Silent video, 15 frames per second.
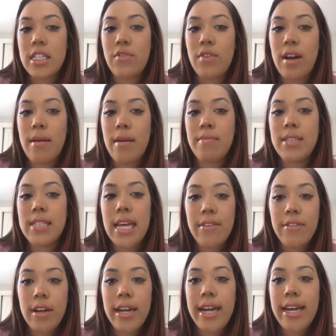from
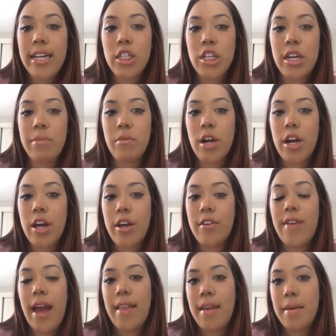slavery, Jim Crow,
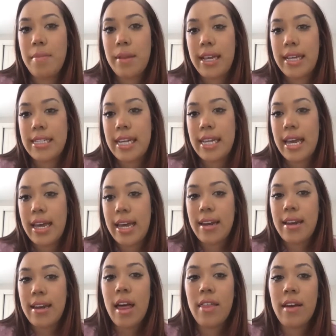violent policing,
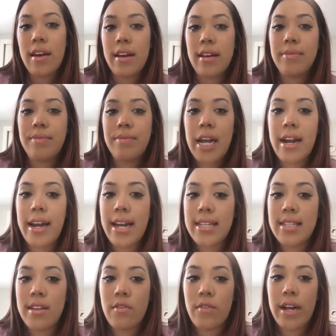and other
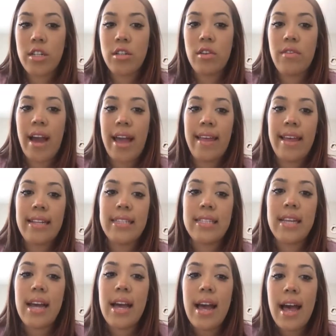areas of racial violence
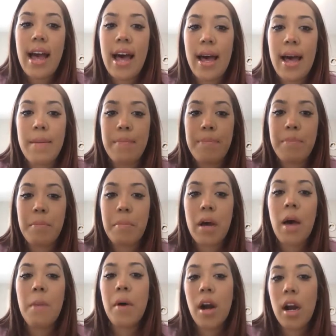
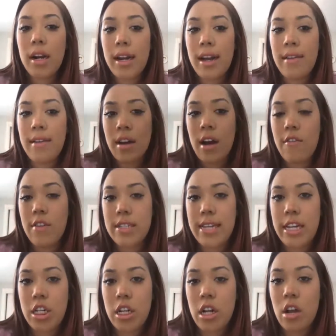a part of the
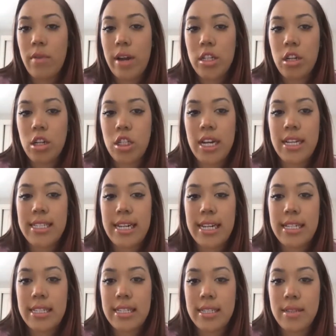conversation on racial
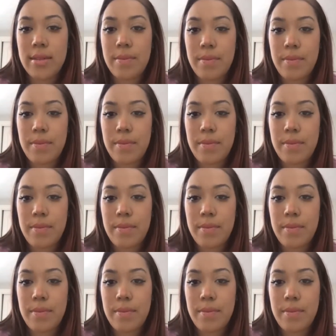justice?